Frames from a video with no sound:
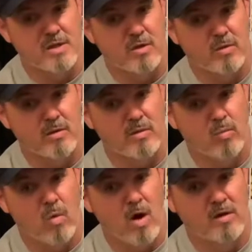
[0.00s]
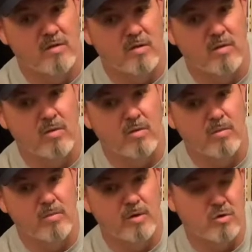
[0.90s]
you would want to
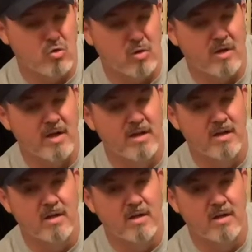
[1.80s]
usually